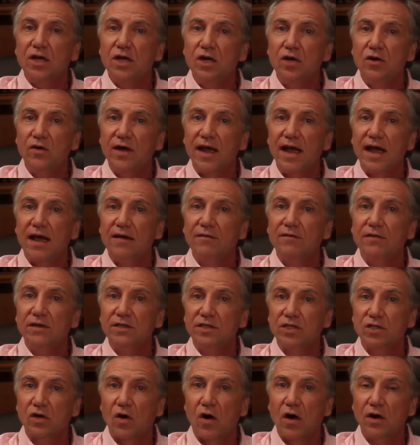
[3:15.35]
who
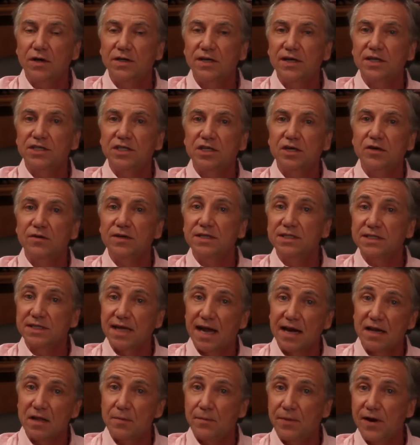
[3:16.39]
have scar tissue
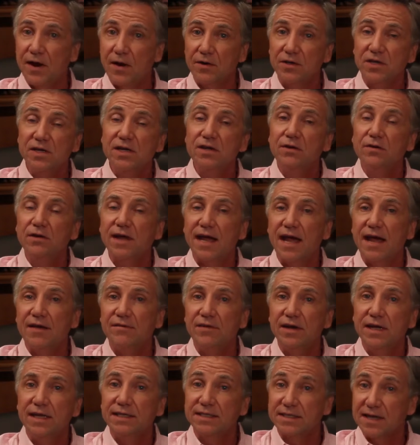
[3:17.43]
inside of the peritoneal
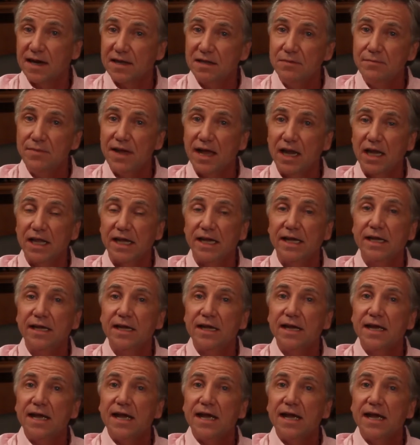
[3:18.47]
cavity, inside the belly,